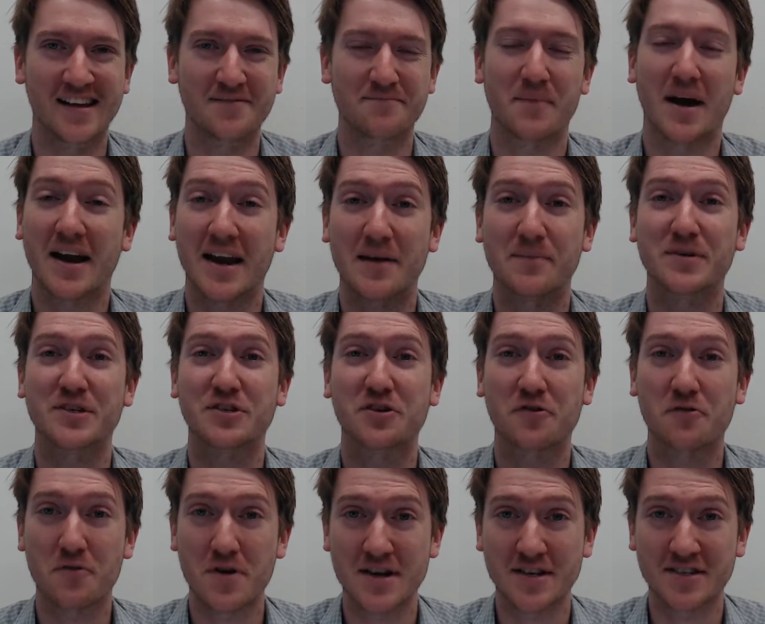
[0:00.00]
My name is
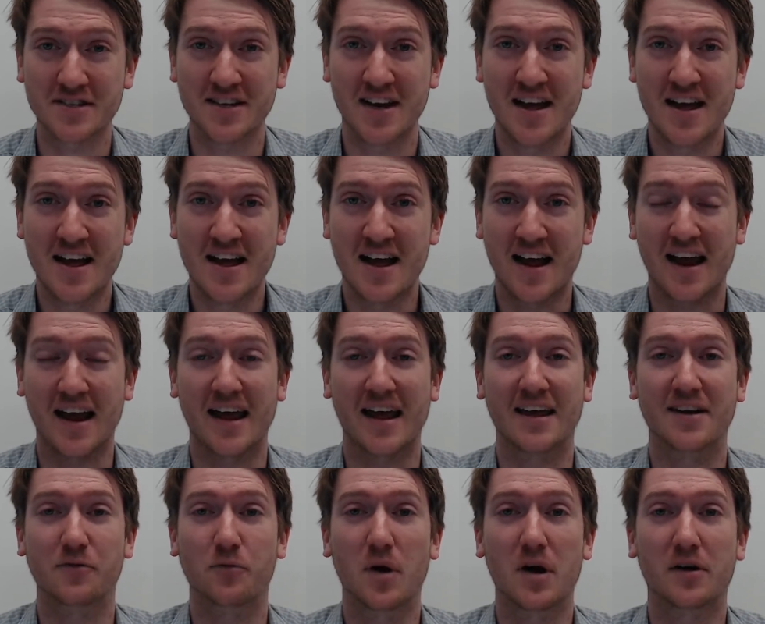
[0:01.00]
Chris,
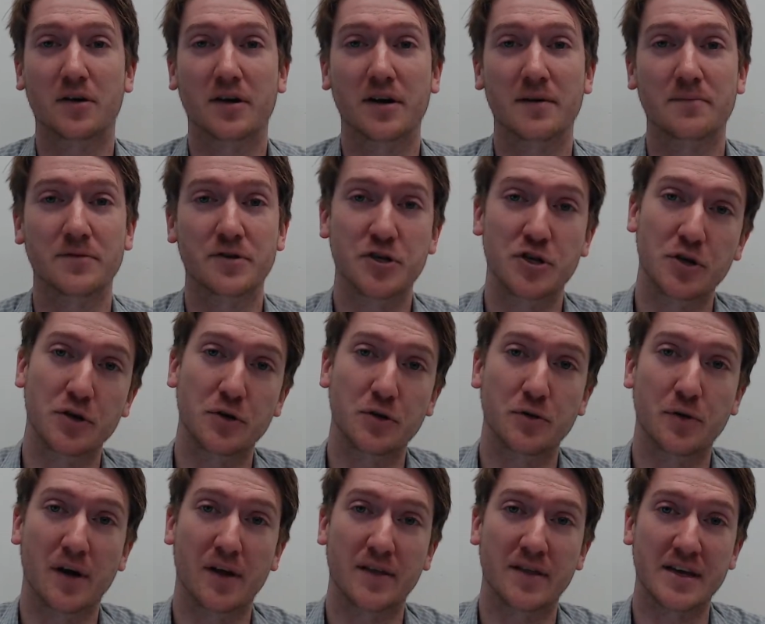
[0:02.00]
and welcome
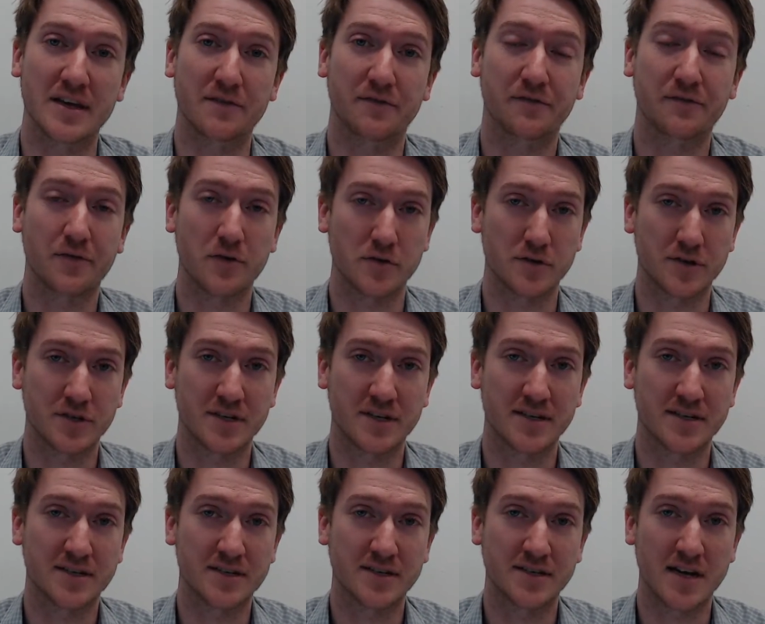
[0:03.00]
to the first
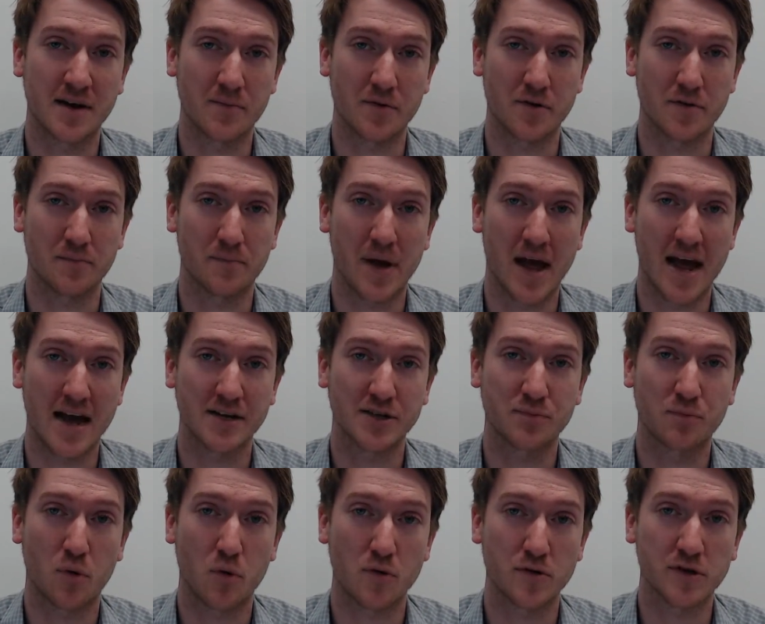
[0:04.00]
Summer
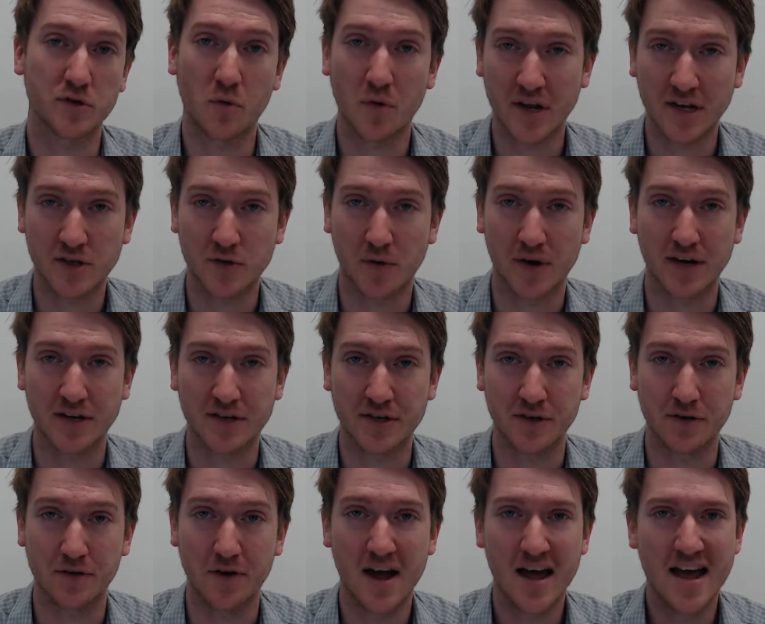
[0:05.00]
Passport
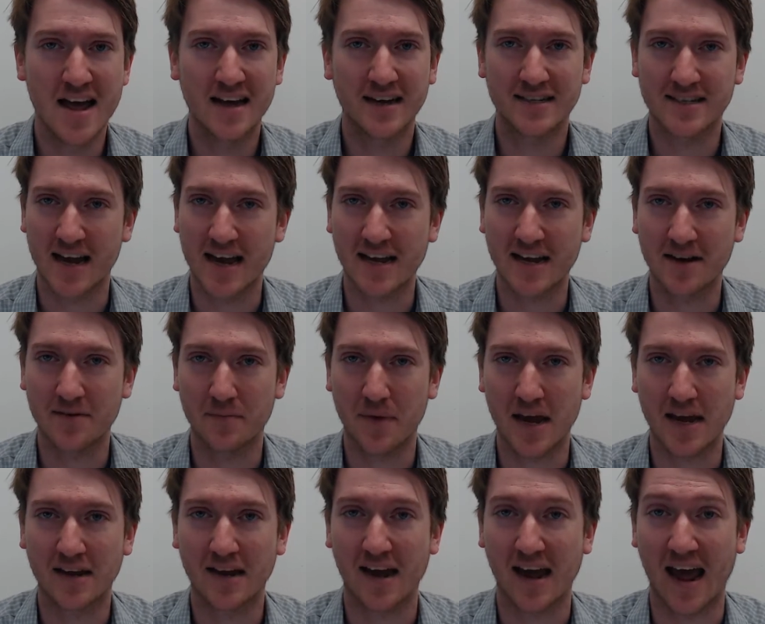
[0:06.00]
2022 Take and
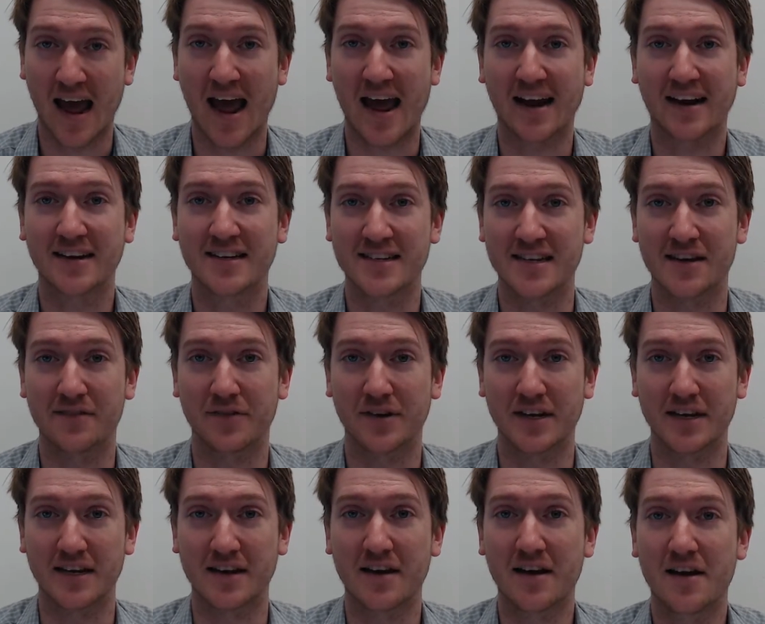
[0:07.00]
Make
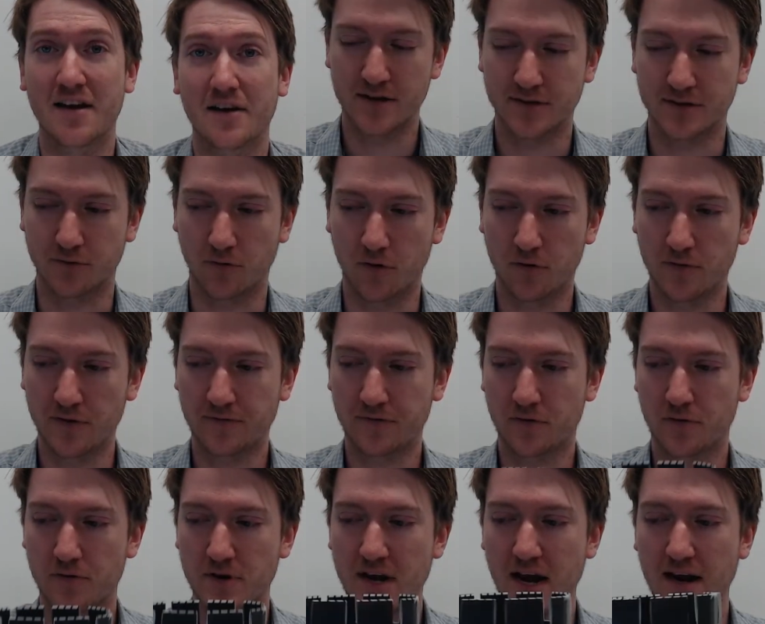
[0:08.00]
activity. So what we've
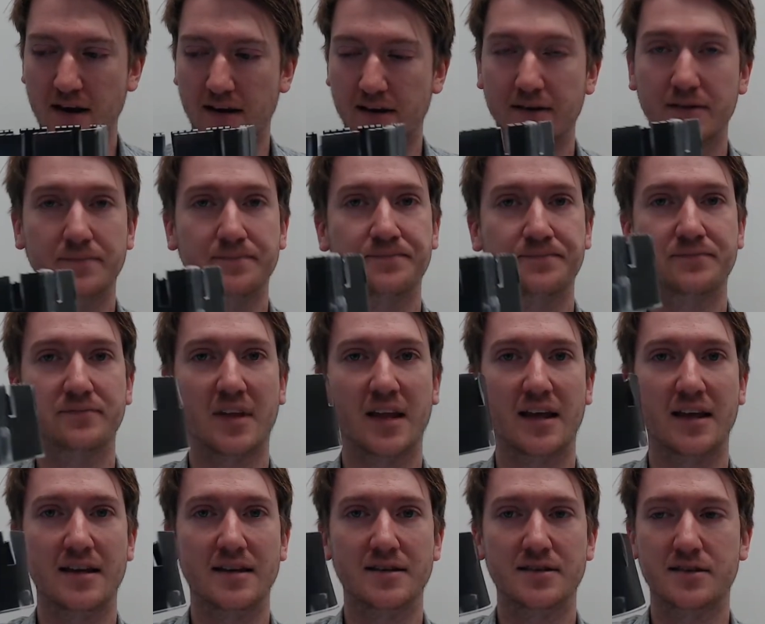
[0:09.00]
created
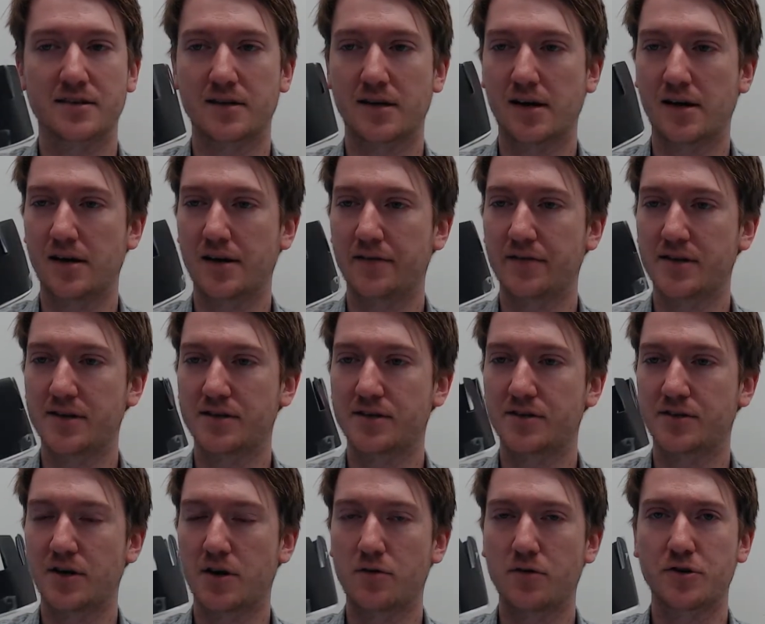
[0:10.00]
is this
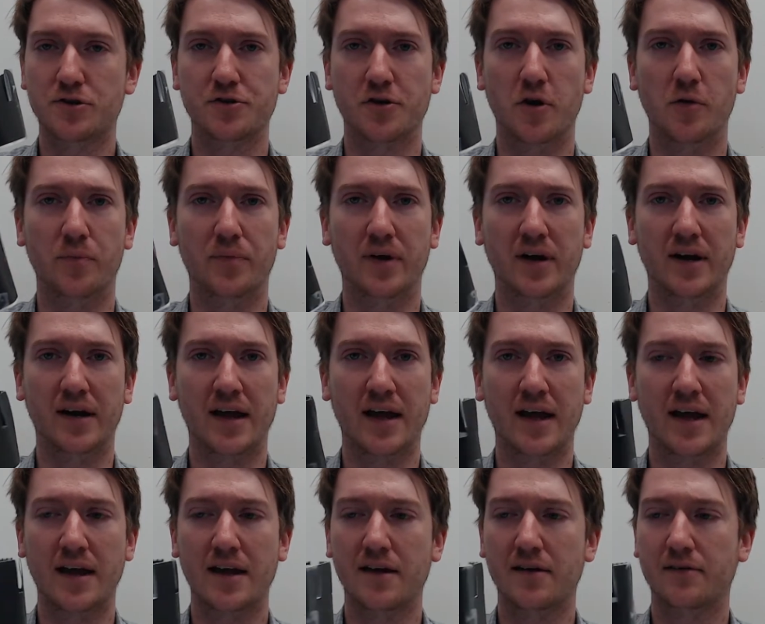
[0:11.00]
Zoetrope,
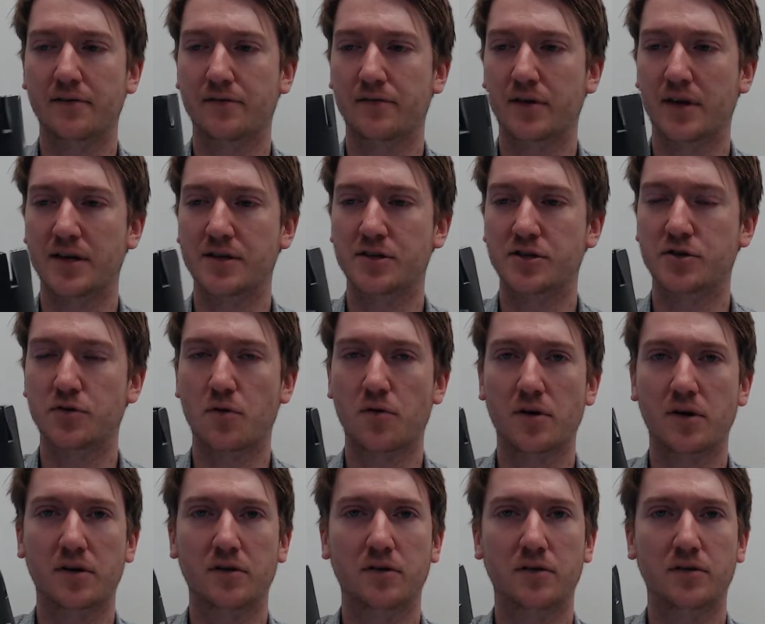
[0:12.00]
a
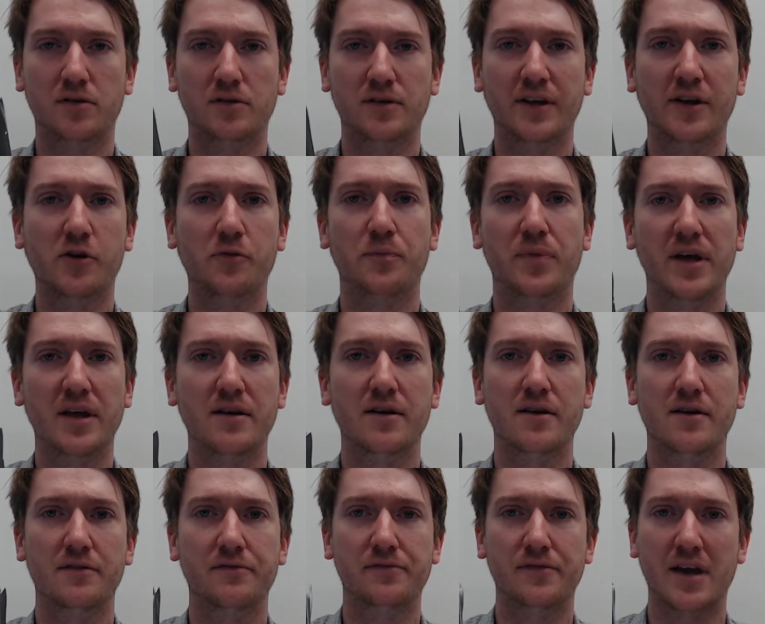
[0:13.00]
historical little bit
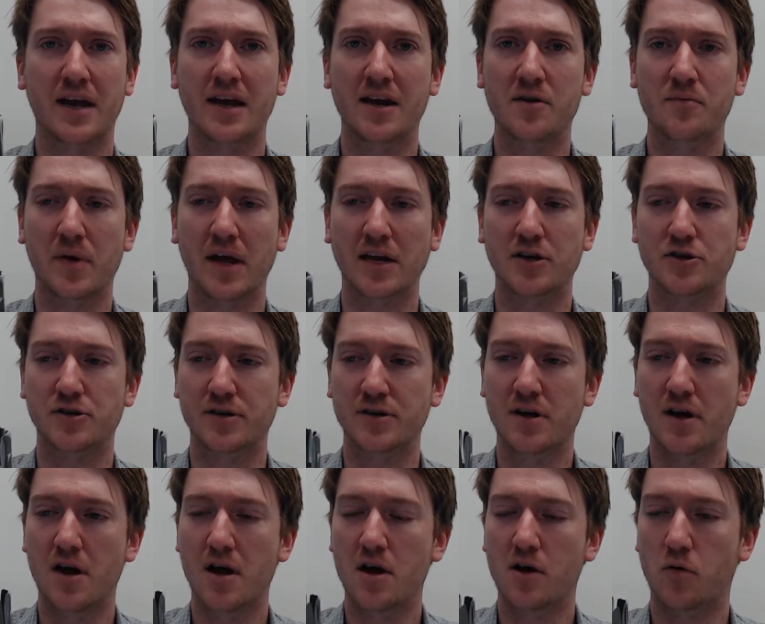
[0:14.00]
of animation
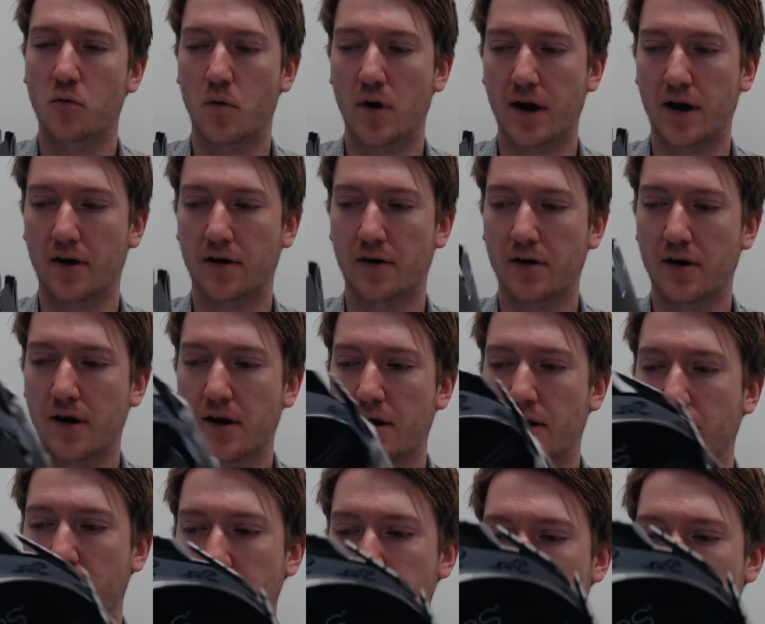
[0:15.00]
where you